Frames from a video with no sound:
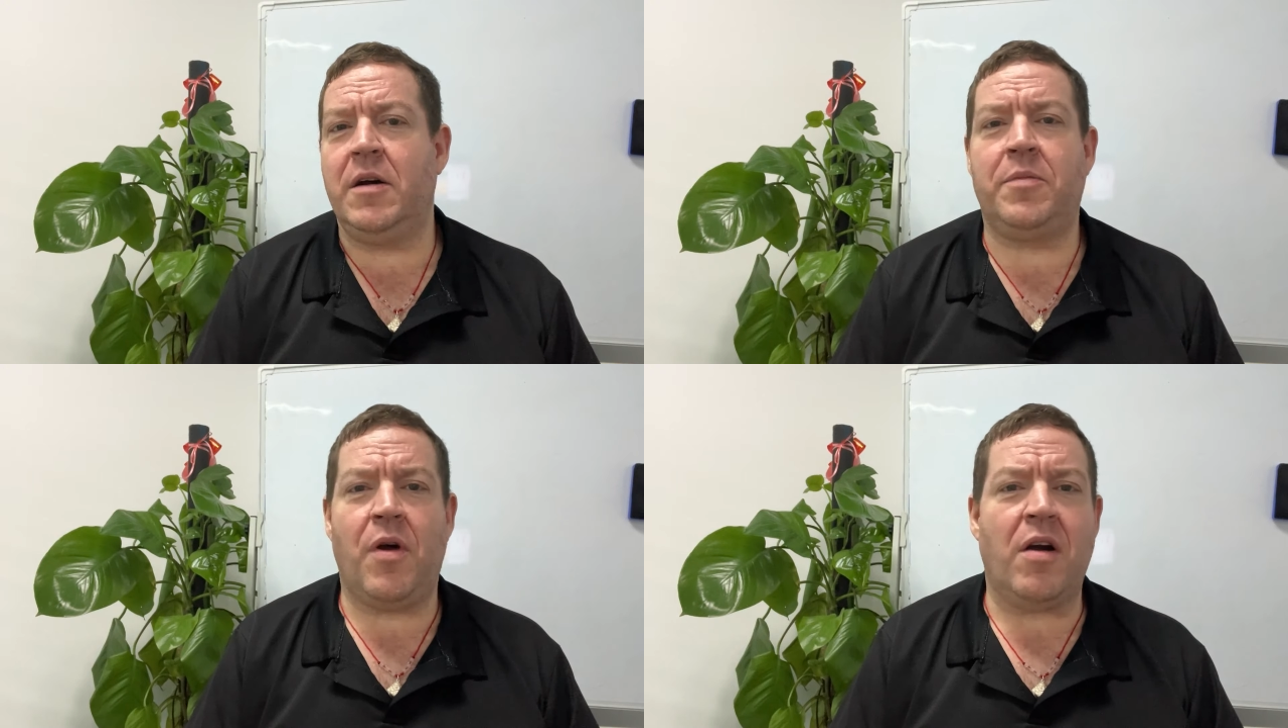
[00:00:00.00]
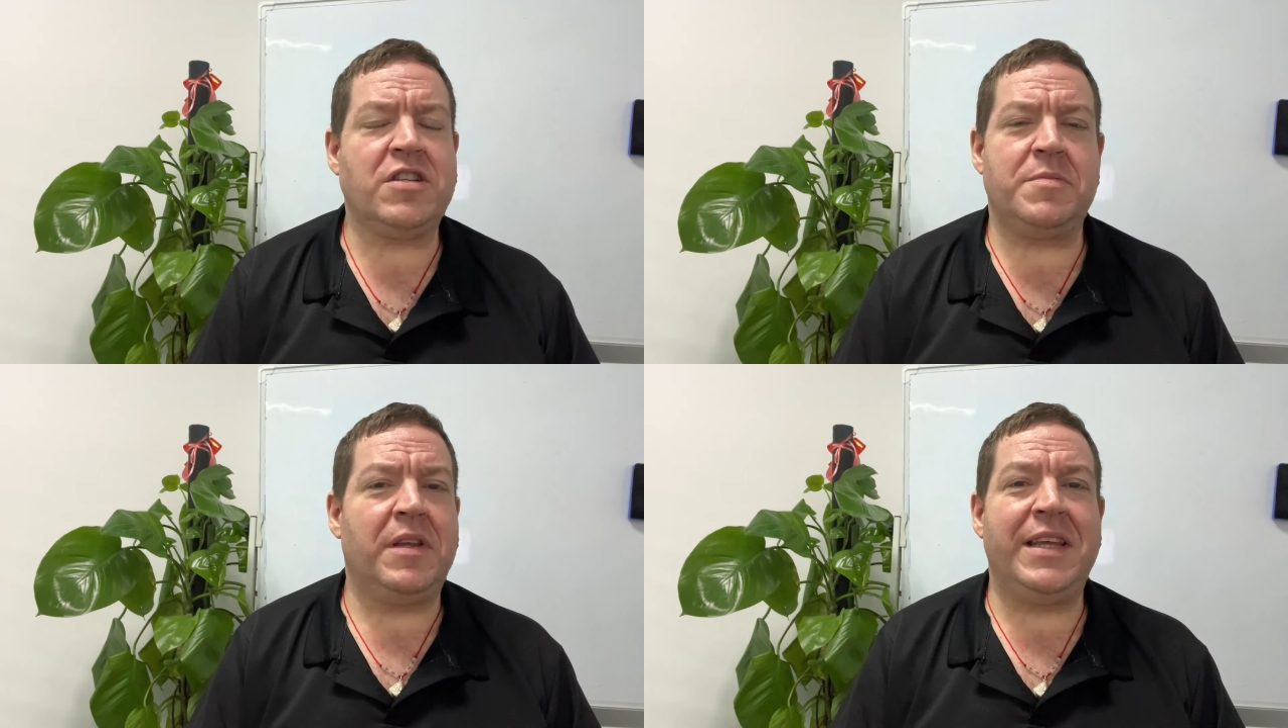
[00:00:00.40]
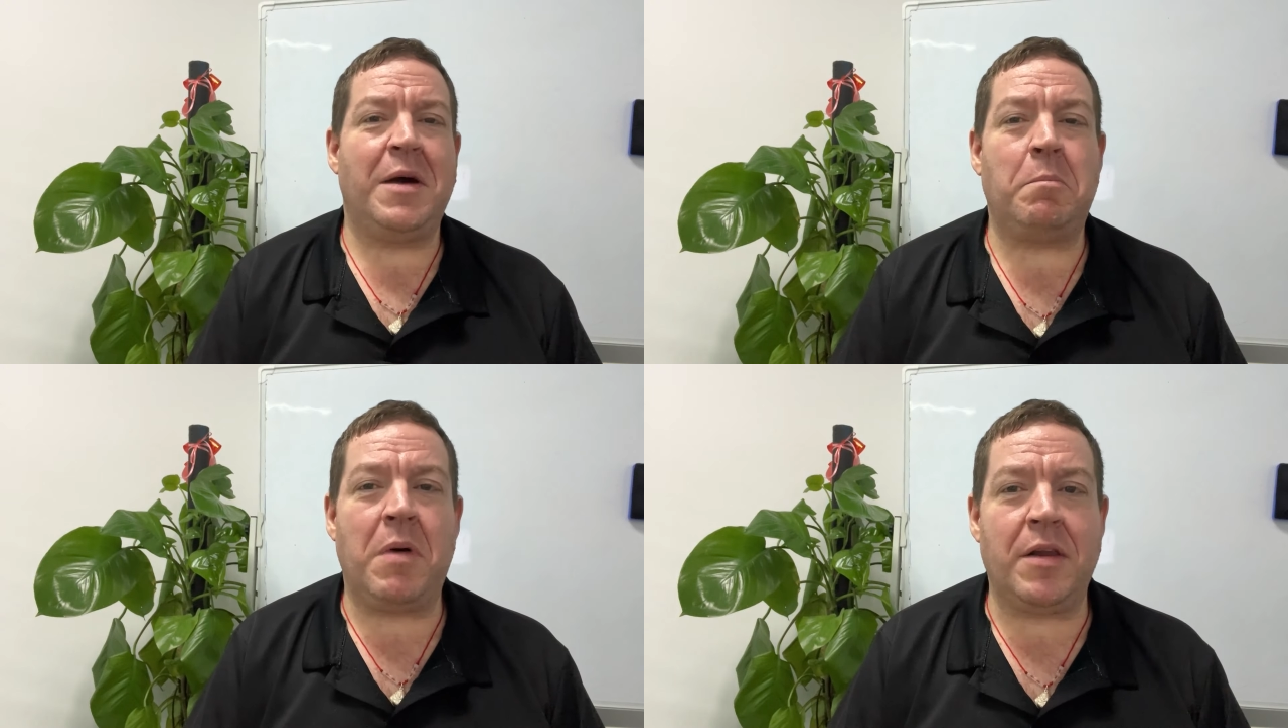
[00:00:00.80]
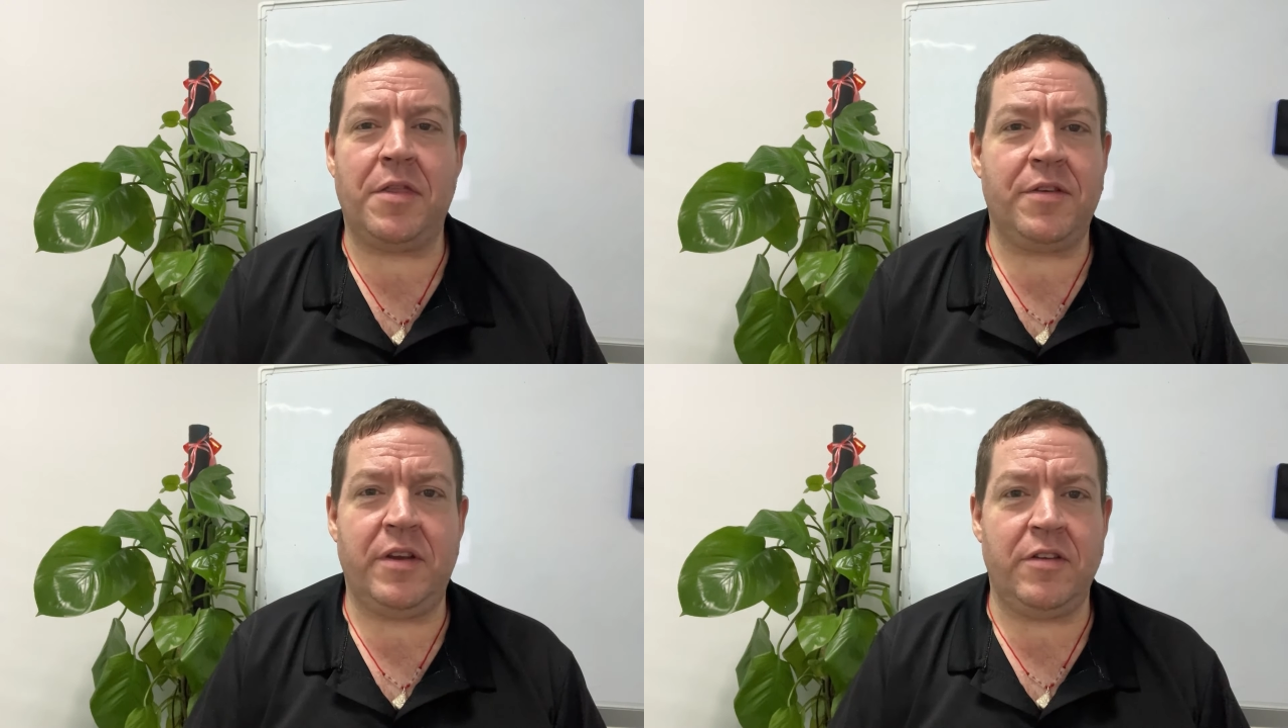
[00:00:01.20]
approximately a
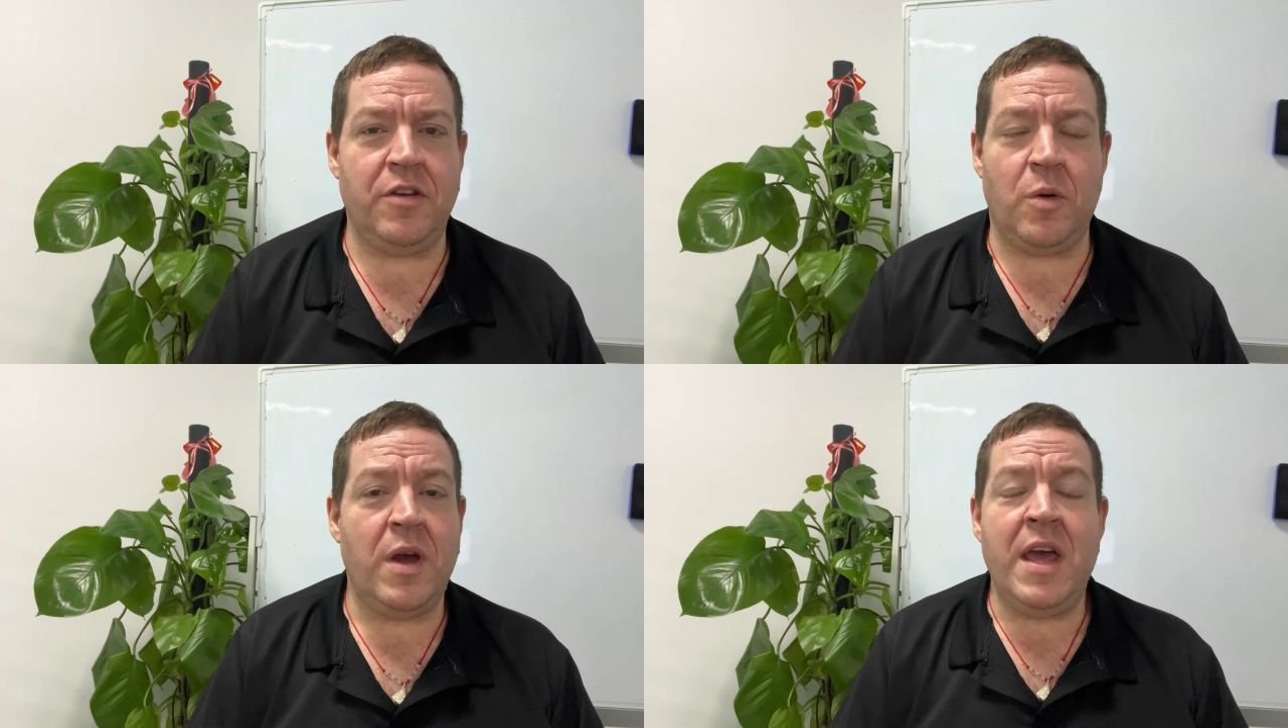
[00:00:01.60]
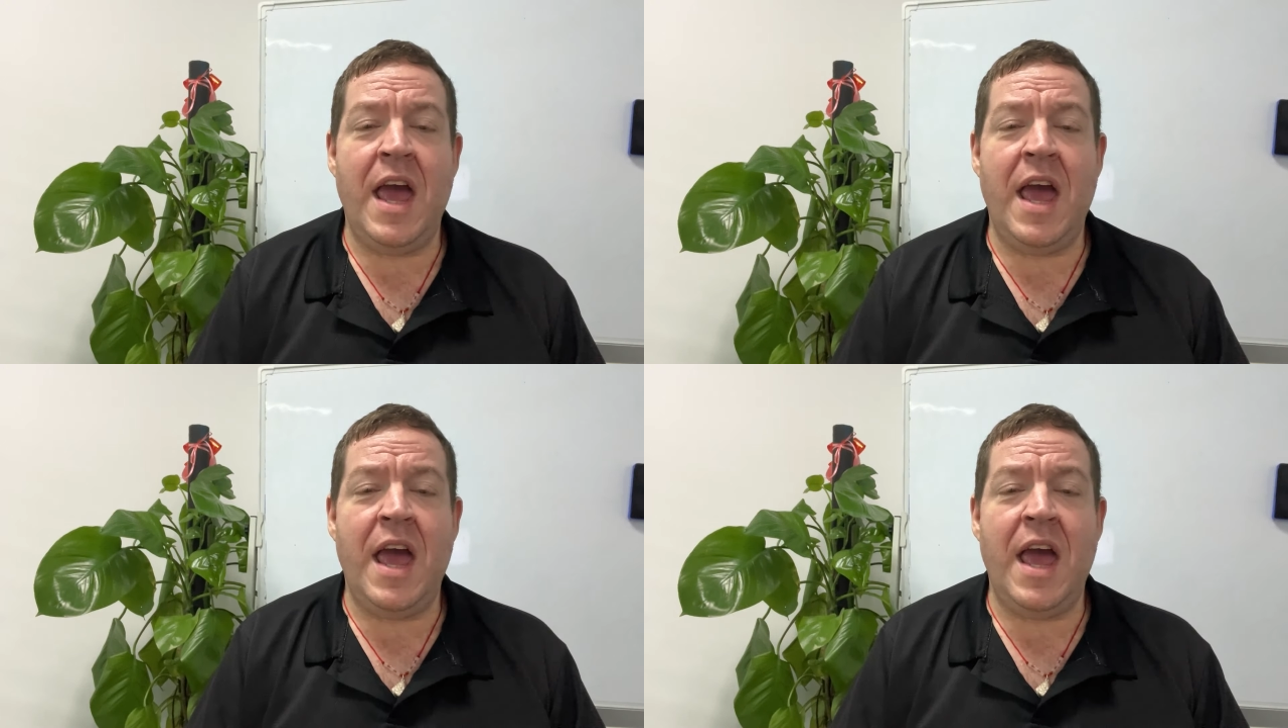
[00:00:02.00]
month to do.